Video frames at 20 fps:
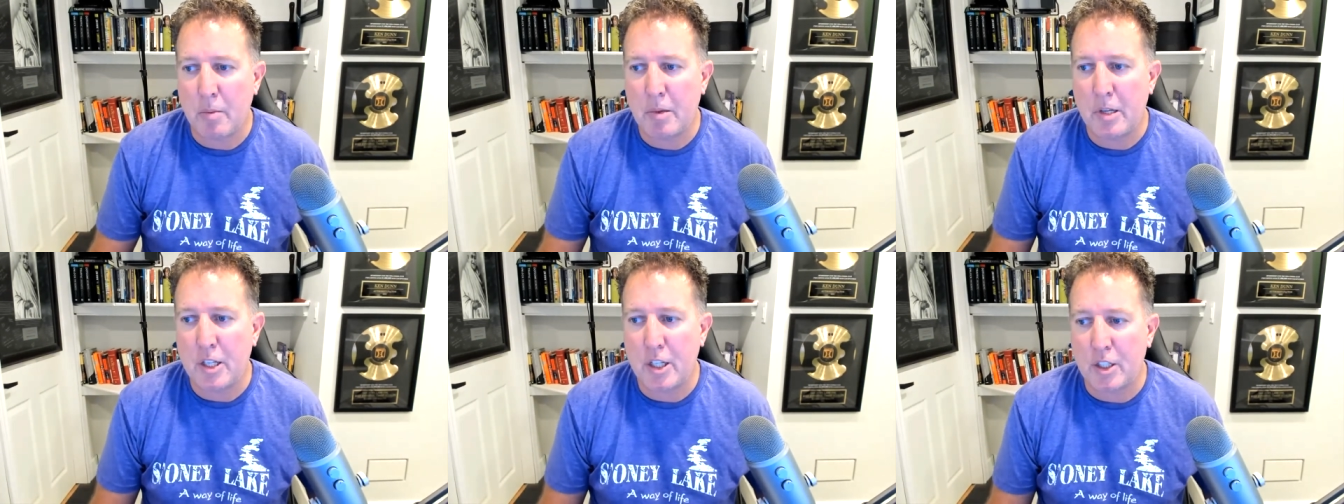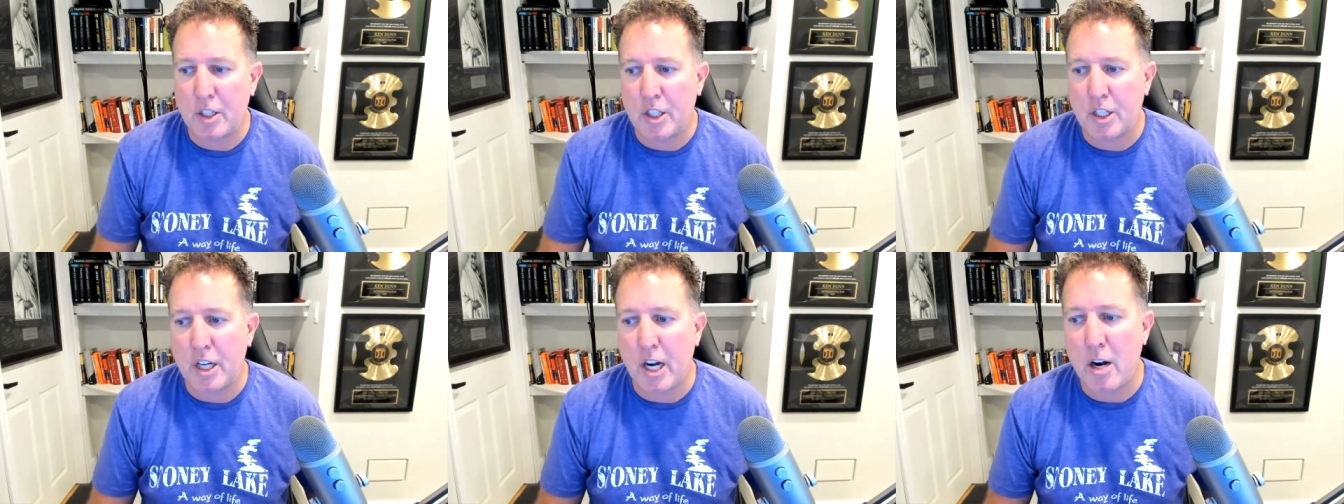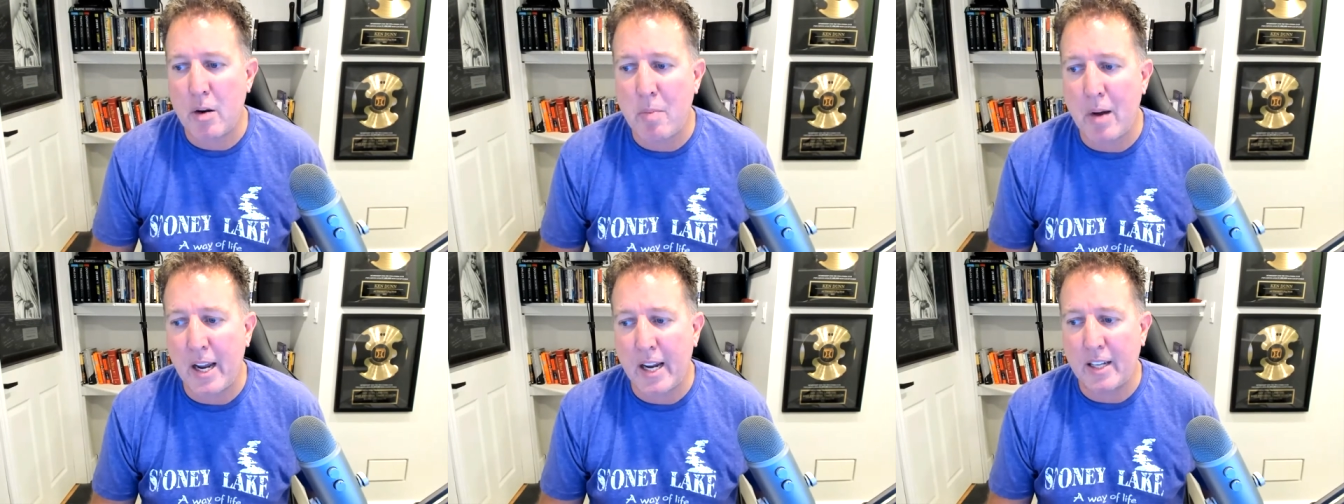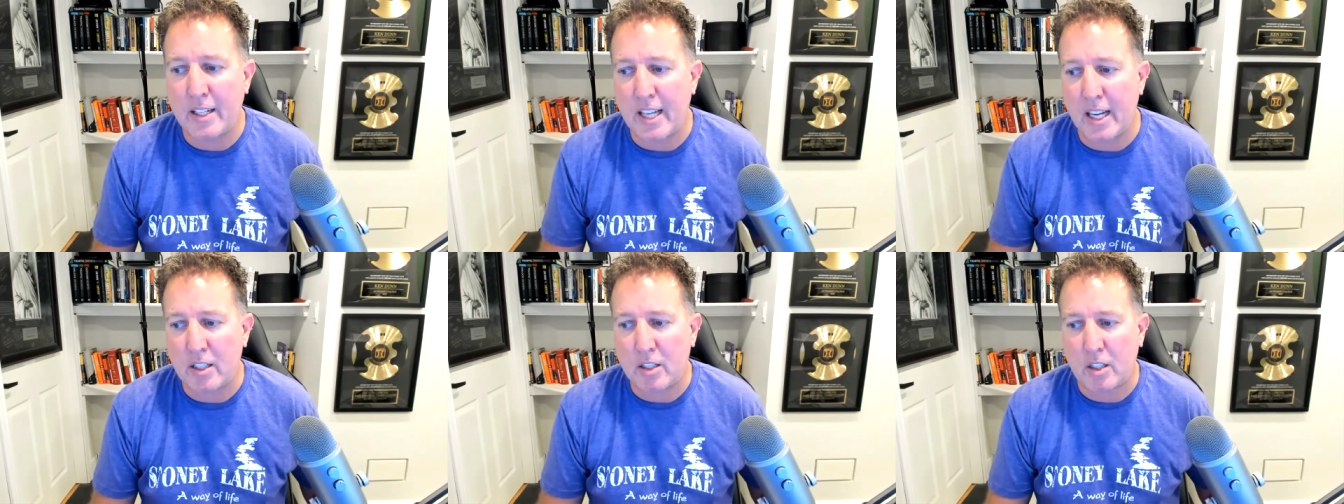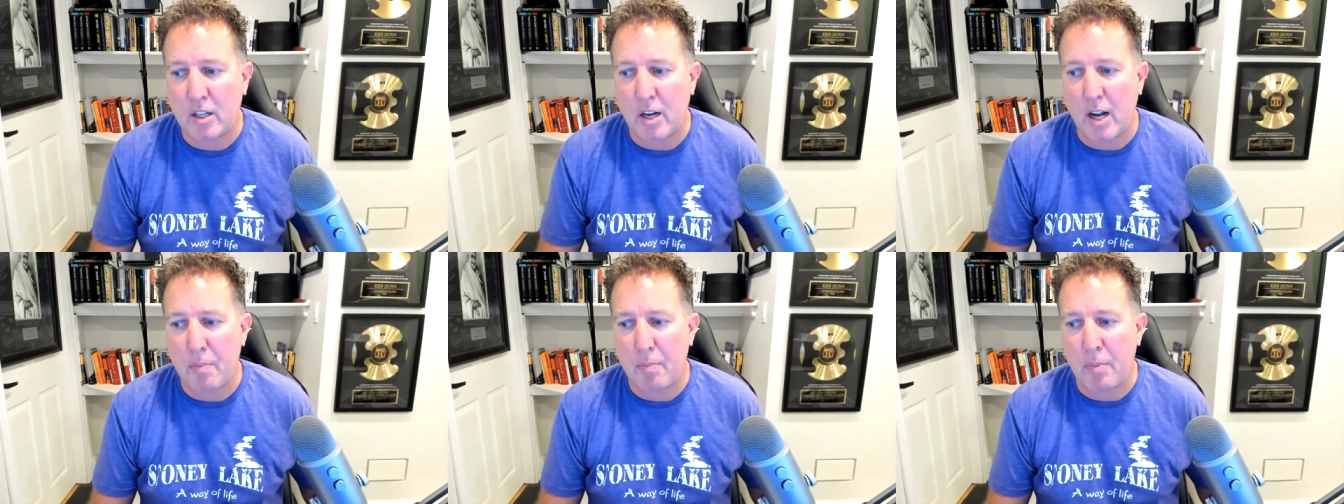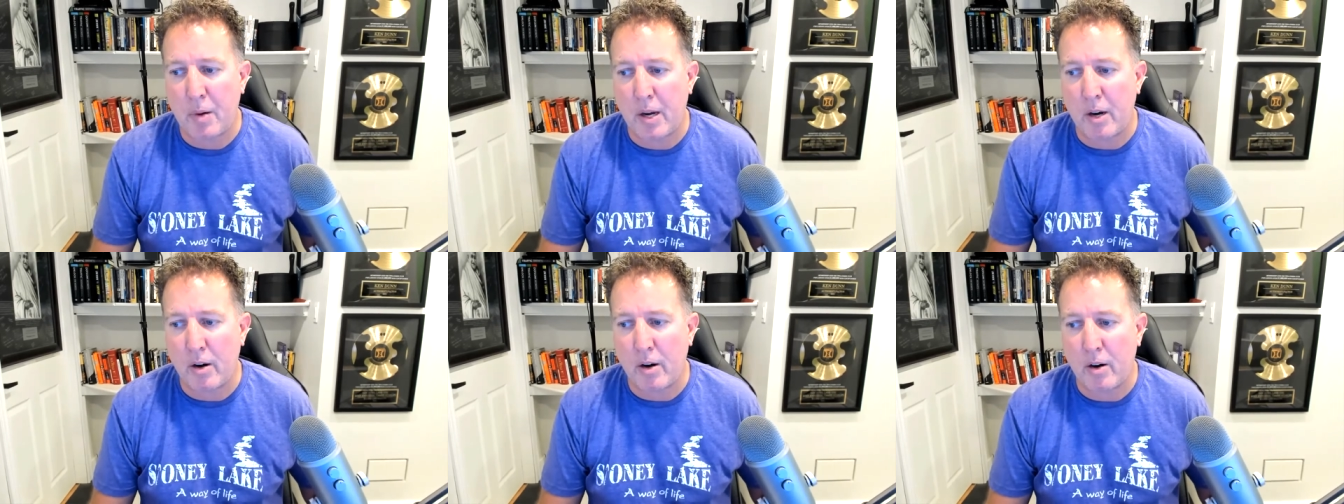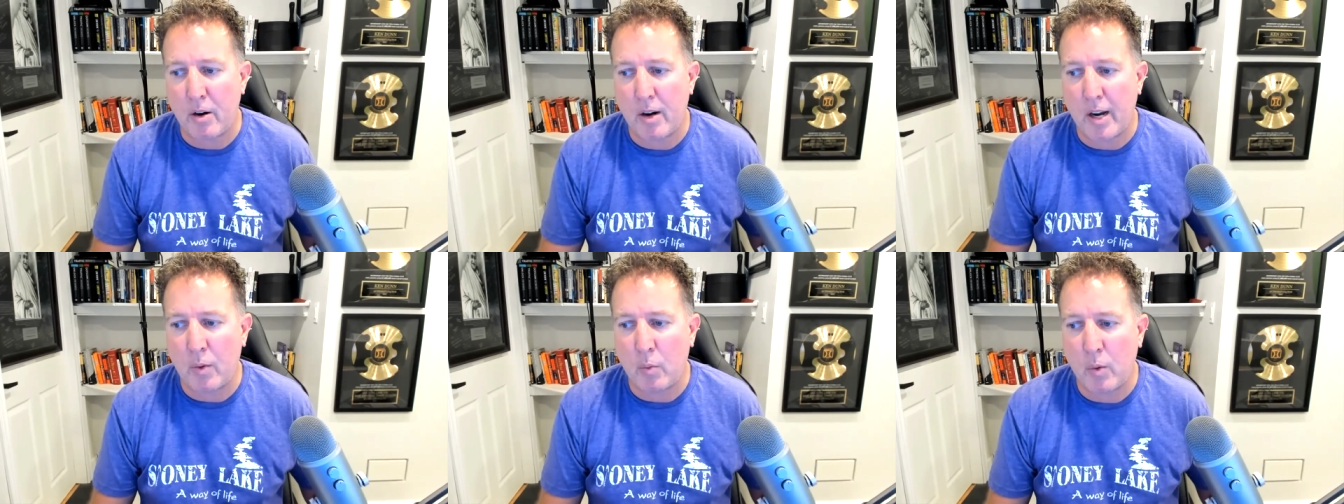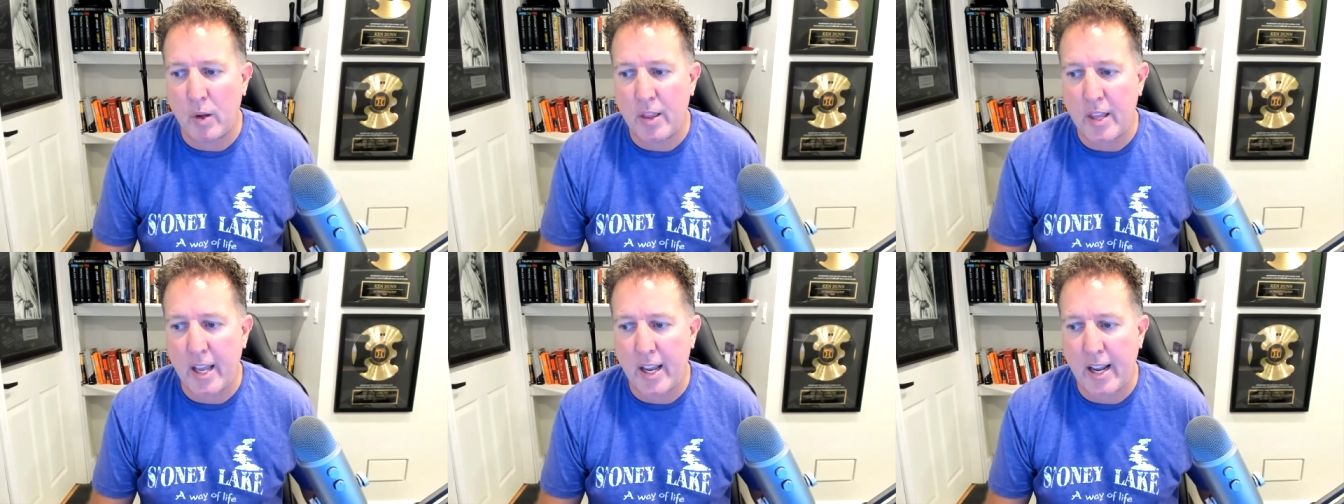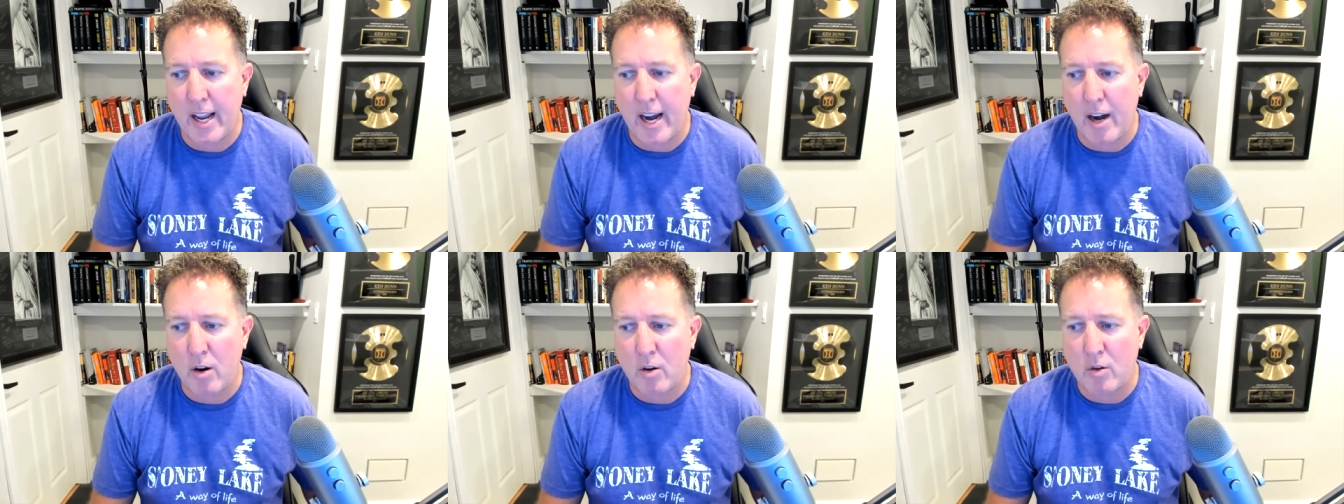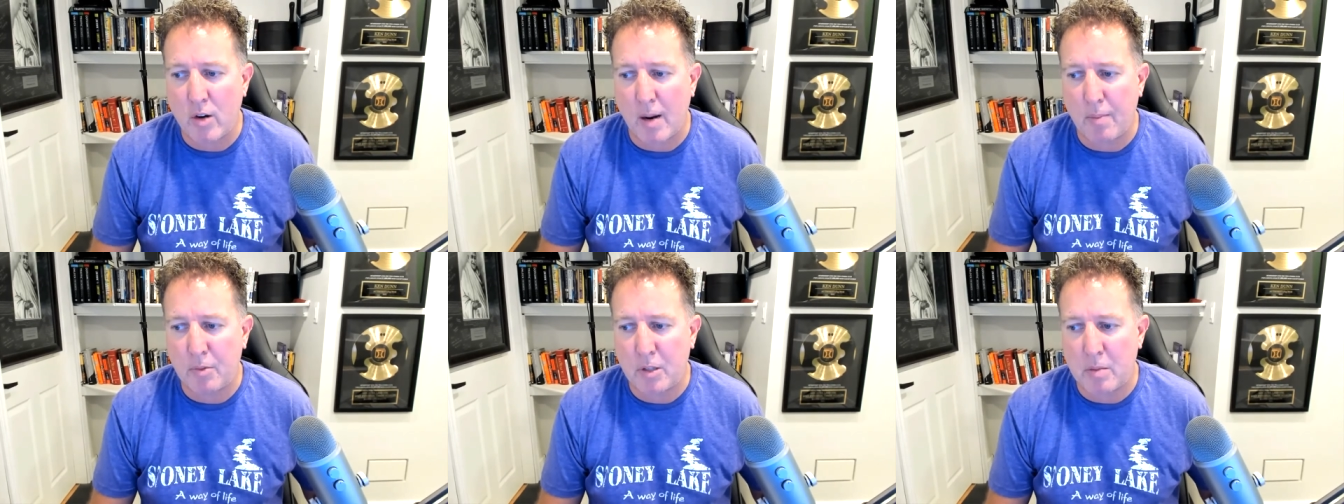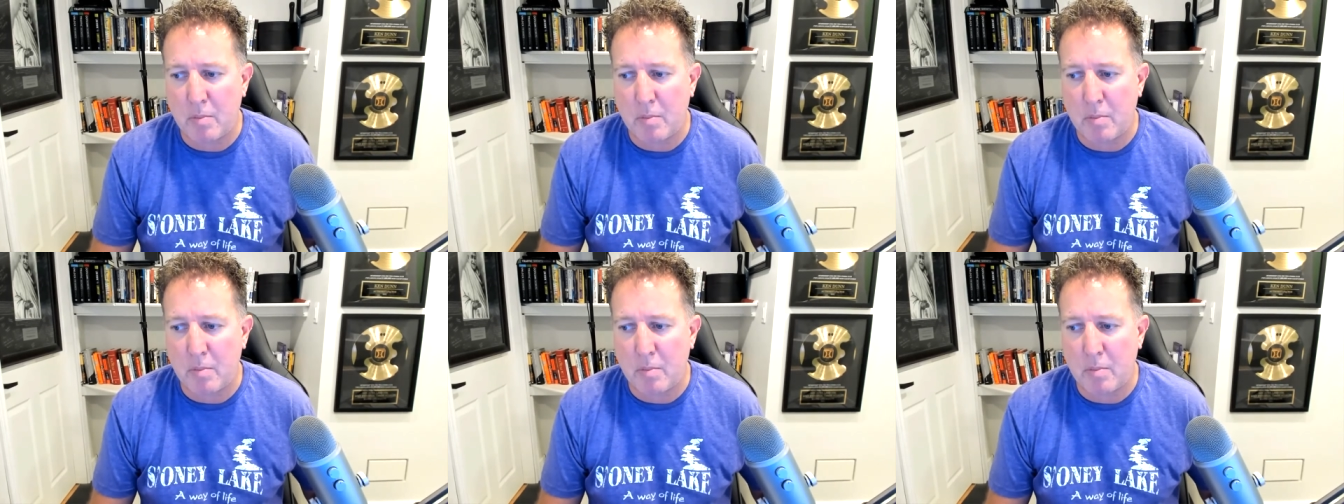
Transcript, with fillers: Let me just share my desktop here. And when they airdrop to